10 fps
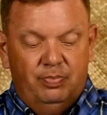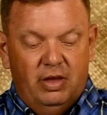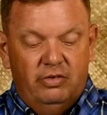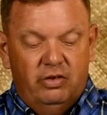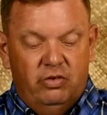
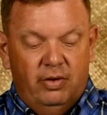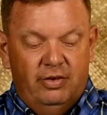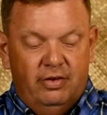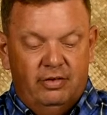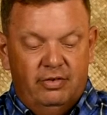
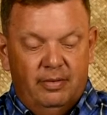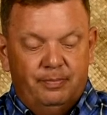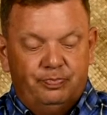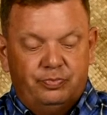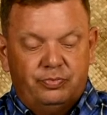situations.
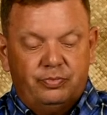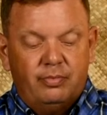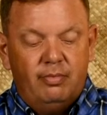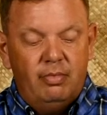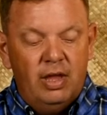
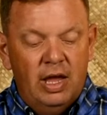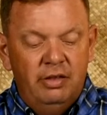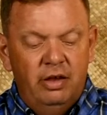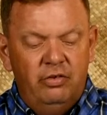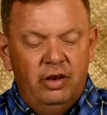
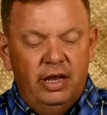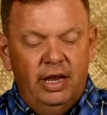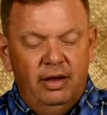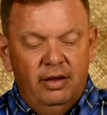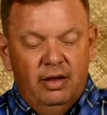Additionally,